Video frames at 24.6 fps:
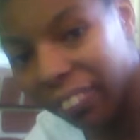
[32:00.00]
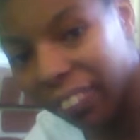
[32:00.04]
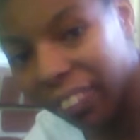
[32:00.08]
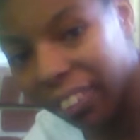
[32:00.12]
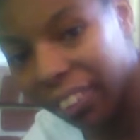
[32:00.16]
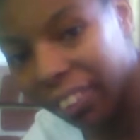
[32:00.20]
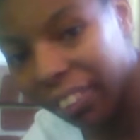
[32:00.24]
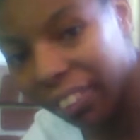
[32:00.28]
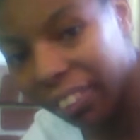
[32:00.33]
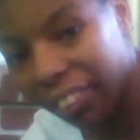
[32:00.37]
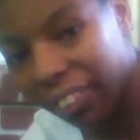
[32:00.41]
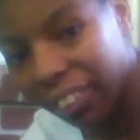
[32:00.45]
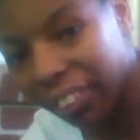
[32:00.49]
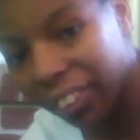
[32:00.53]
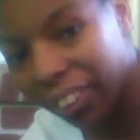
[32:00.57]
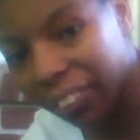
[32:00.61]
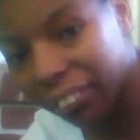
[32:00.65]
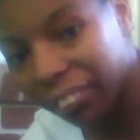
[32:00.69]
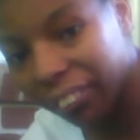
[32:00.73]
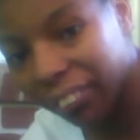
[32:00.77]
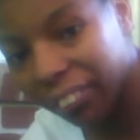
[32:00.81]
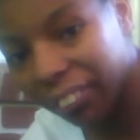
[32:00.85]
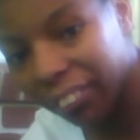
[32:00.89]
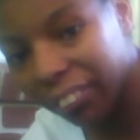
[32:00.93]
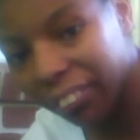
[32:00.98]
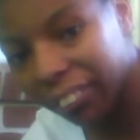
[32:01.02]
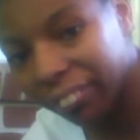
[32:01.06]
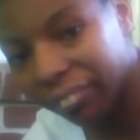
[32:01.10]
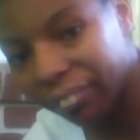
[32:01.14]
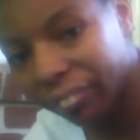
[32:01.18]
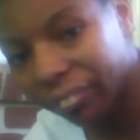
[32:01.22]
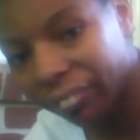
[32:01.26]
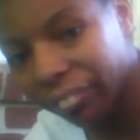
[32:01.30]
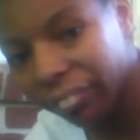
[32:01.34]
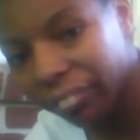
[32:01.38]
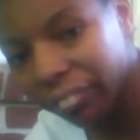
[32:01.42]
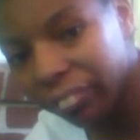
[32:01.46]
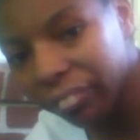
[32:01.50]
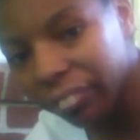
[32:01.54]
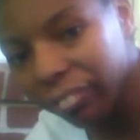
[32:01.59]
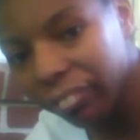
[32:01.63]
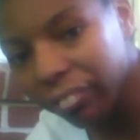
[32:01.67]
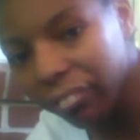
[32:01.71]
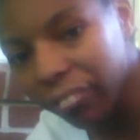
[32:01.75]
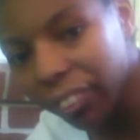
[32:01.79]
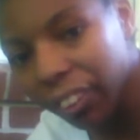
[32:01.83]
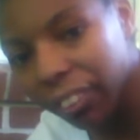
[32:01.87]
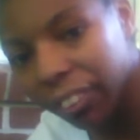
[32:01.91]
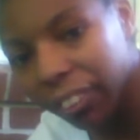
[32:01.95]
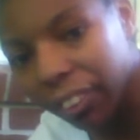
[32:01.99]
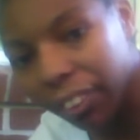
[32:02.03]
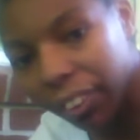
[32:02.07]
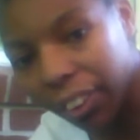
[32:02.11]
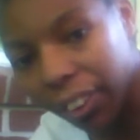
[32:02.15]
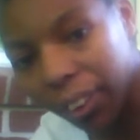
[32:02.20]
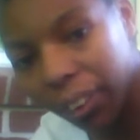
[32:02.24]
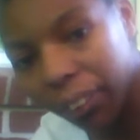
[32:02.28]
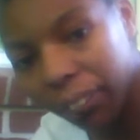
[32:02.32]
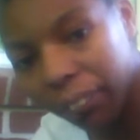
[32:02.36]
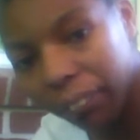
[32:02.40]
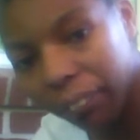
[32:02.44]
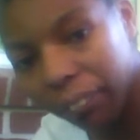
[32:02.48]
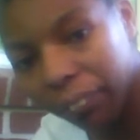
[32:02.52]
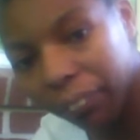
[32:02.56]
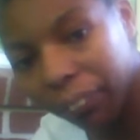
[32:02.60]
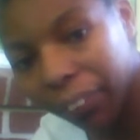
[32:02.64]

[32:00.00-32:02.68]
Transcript: with the Caramel Deep